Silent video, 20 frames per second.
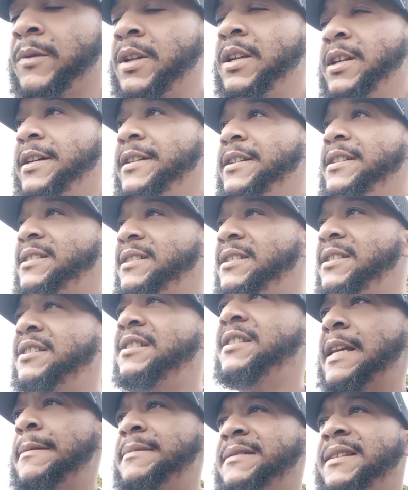And it just
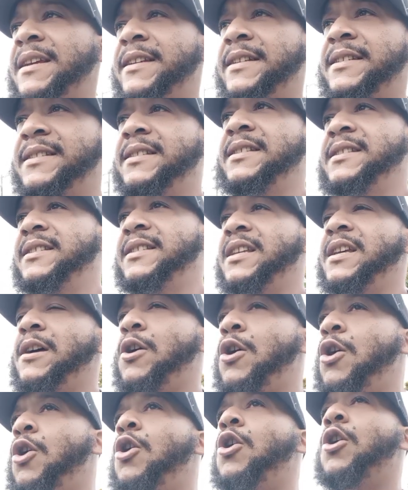seems like it's
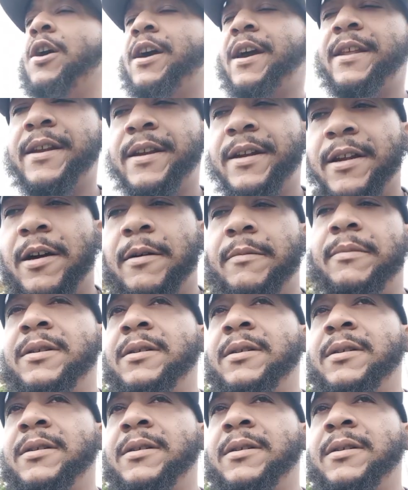all heading up